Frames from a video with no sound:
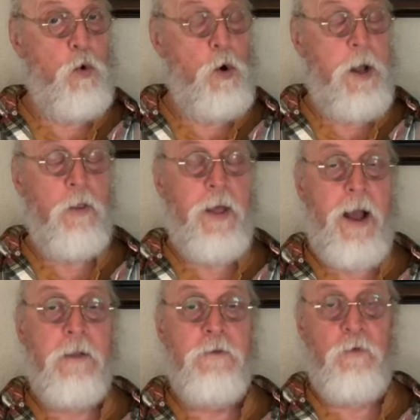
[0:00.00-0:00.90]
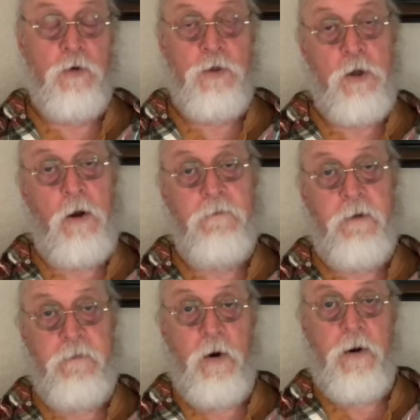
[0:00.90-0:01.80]
Well, that's first off a
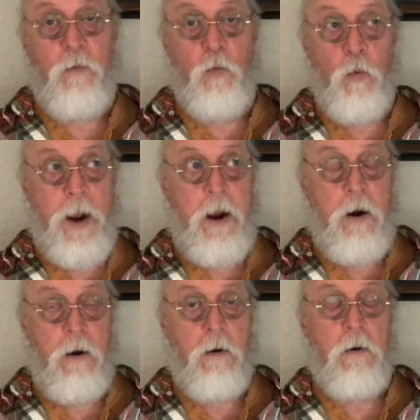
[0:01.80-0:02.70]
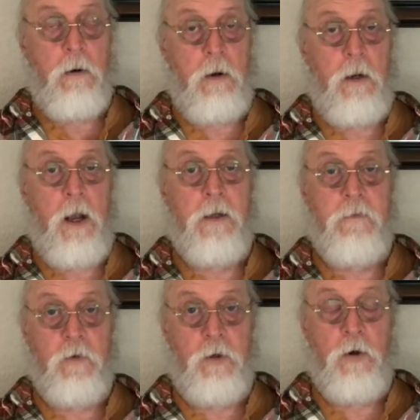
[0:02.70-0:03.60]
very rare kind
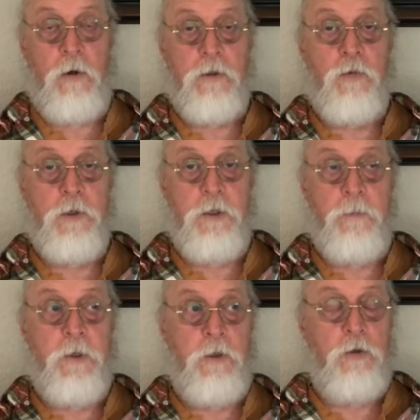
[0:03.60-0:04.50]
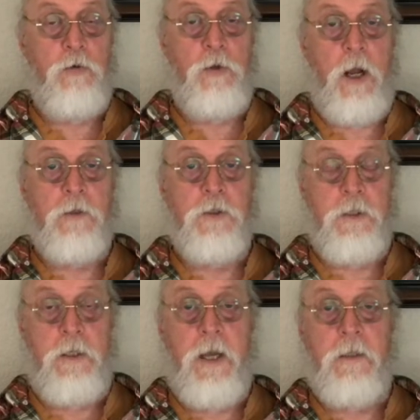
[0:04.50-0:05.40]
of occurrence. We typically do not
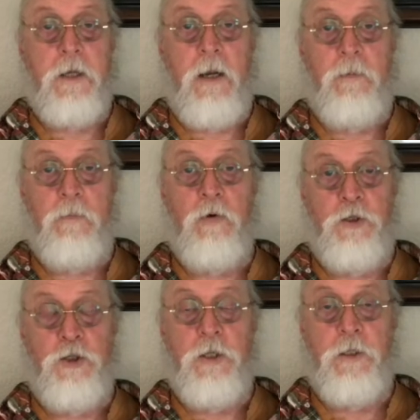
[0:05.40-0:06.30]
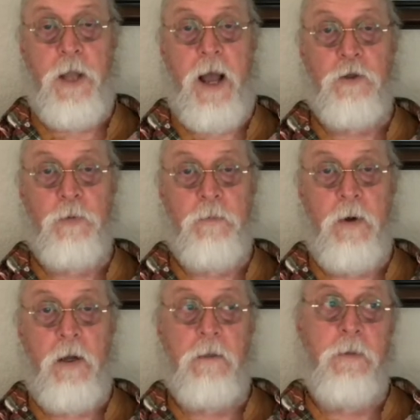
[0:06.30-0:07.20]
see that type of breach in attachment
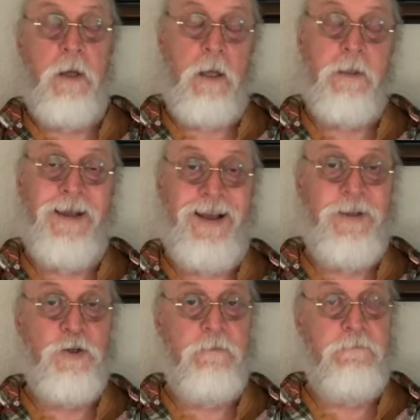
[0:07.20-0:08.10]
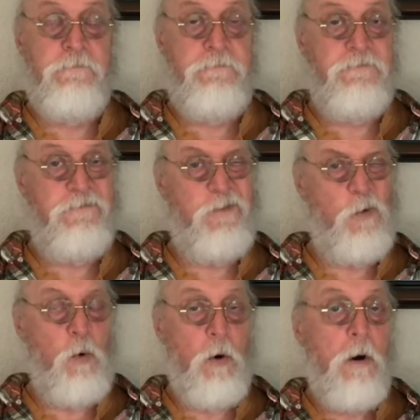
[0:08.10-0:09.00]
bond beyond the age of
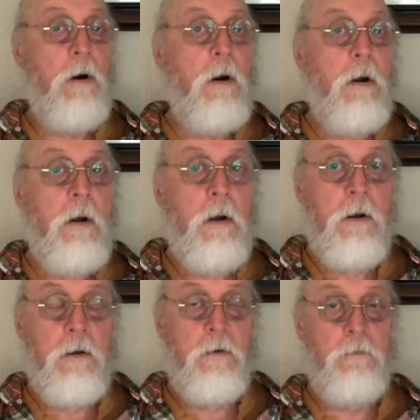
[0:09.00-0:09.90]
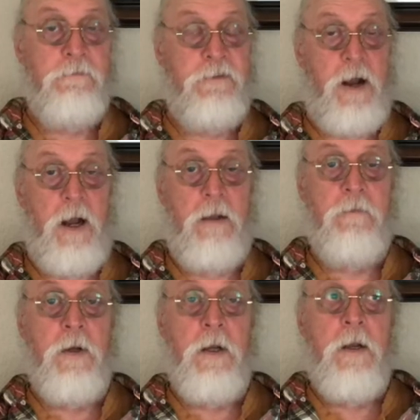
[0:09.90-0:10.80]
4 or 5,
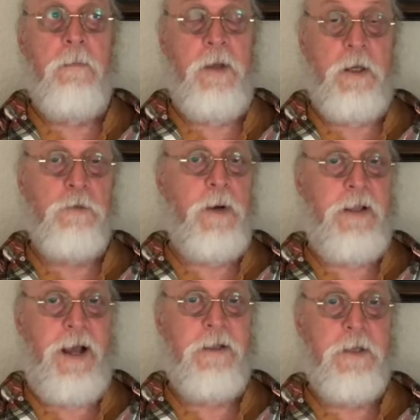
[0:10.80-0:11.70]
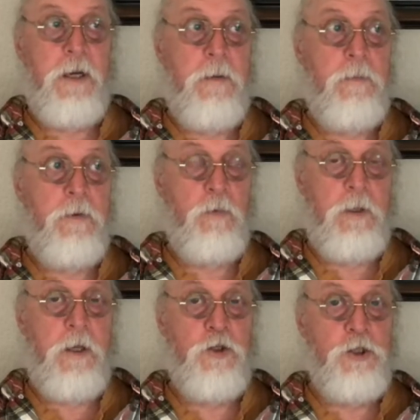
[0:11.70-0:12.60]
because by that time the
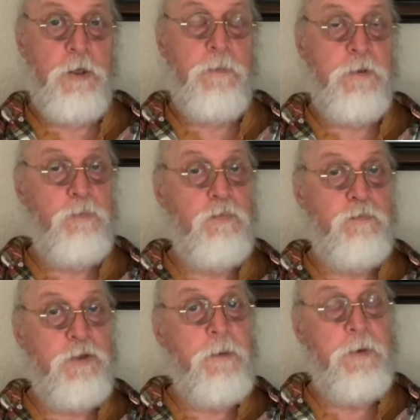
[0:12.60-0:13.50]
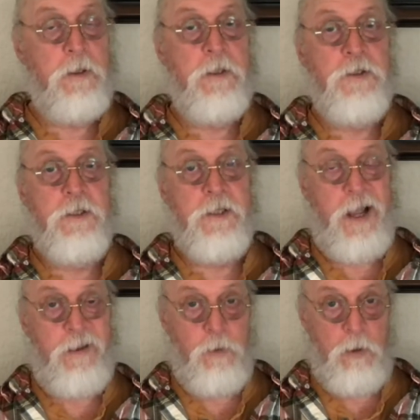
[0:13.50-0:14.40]
relationship is typically
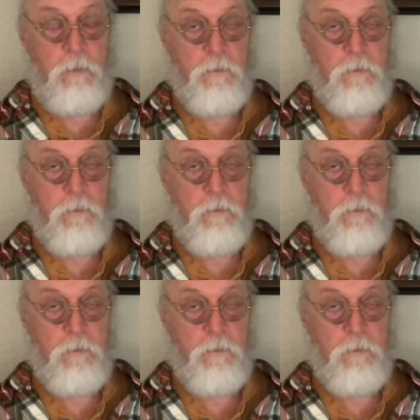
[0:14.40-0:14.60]
stable.